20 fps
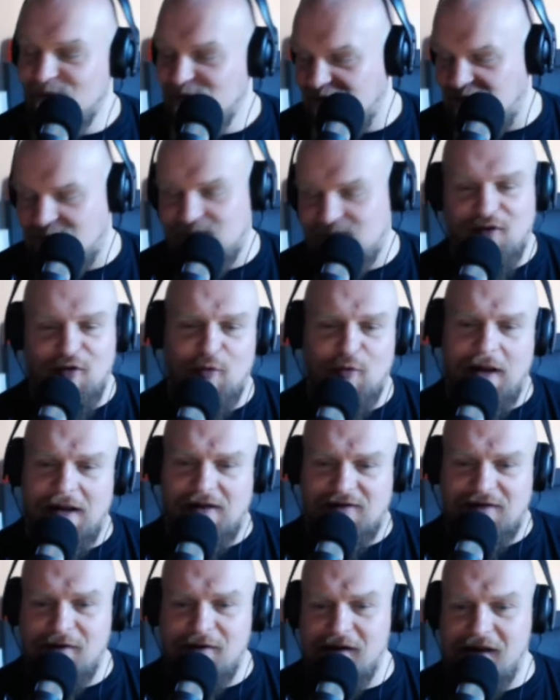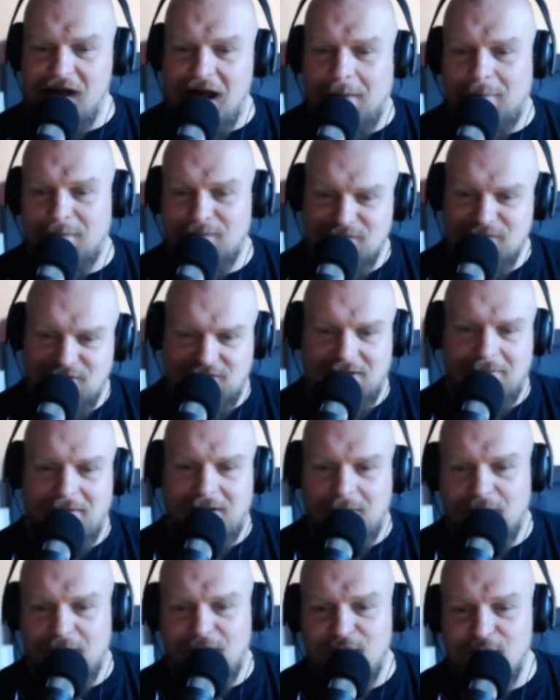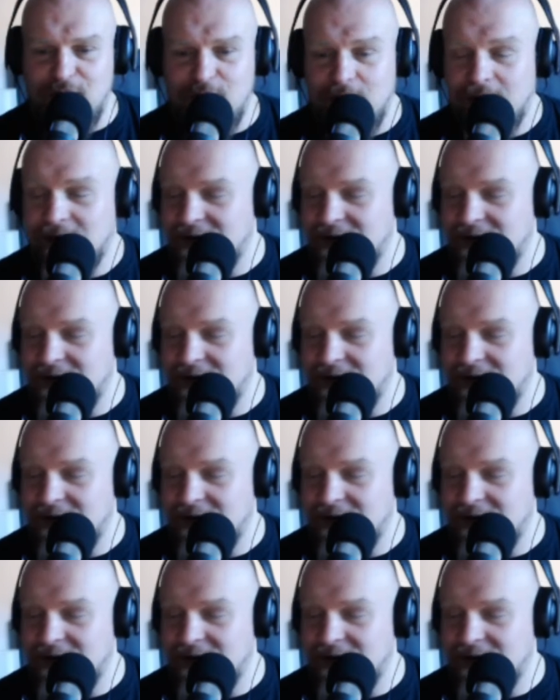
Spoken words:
jism to the right. Here I am, in the middle with you.